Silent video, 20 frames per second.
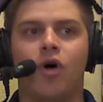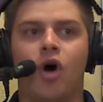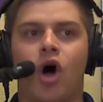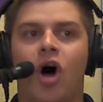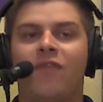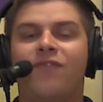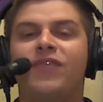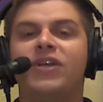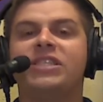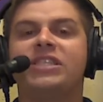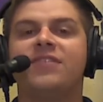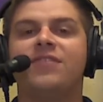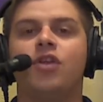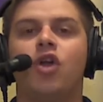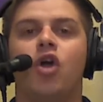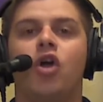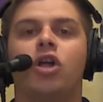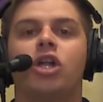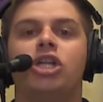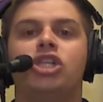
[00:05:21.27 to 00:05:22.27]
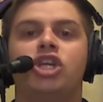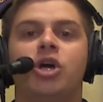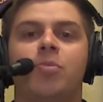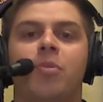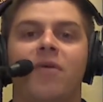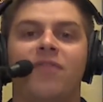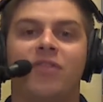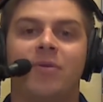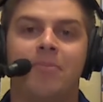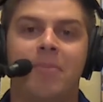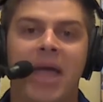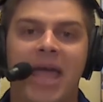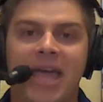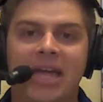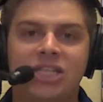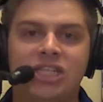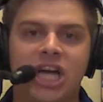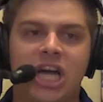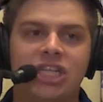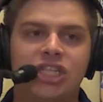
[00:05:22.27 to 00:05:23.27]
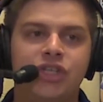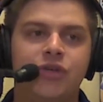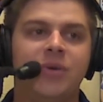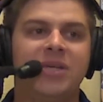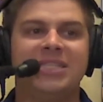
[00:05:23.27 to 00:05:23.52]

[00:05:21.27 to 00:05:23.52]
offensively aren't going to jump off the page at you.